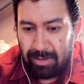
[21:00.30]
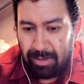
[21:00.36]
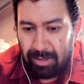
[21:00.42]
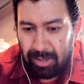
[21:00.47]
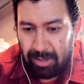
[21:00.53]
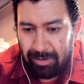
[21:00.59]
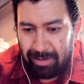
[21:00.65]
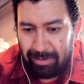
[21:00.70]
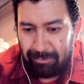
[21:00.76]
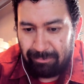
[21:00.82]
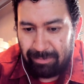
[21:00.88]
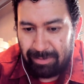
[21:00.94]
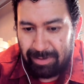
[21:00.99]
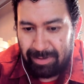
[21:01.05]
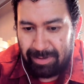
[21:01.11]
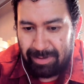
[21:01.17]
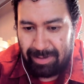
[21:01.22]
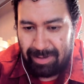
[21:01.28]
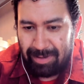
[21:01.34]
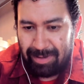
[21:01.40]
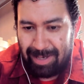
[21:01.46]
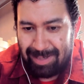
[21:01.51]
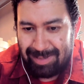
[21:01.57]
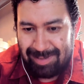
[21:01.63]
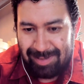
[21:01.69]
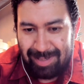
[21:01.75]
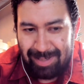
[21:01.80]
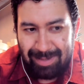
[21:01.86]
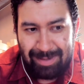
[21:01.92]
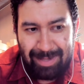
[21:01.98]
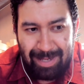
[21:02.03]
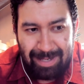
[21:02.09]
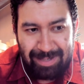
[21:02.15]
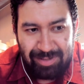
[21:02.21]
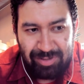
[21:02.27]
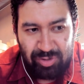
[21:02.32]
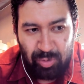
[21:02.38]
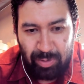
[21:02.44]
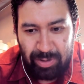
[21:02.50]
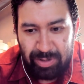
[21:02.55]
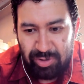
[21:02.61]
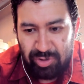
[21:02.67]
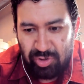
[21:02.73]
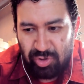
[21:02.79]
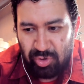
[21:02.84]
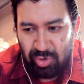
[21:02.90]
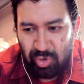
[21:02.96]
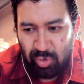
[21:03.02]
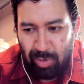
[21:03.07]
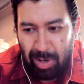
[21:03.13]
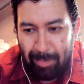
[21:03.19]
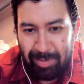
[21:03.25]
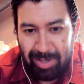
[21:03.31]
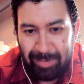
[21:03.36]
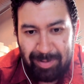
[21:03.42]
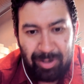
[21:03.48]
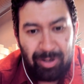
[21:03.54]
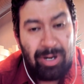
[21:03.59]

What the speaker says: All right, with that said, that is going to wrap it up here.